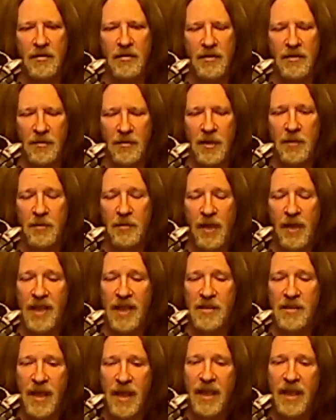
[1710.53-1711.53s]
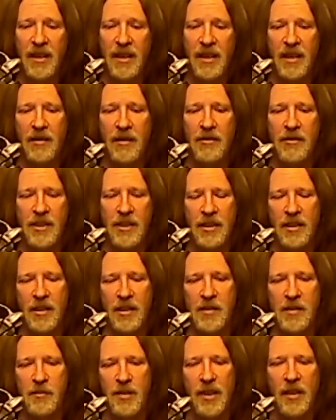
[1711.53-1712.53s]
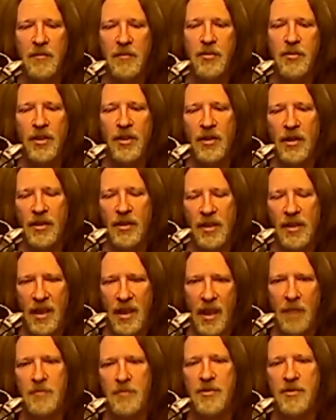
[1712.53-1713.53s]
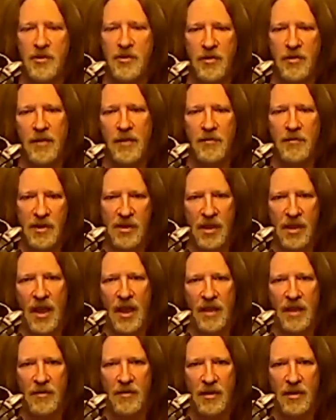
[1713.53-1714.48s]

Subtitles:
the plasmatic energy that's being put on the upstream side,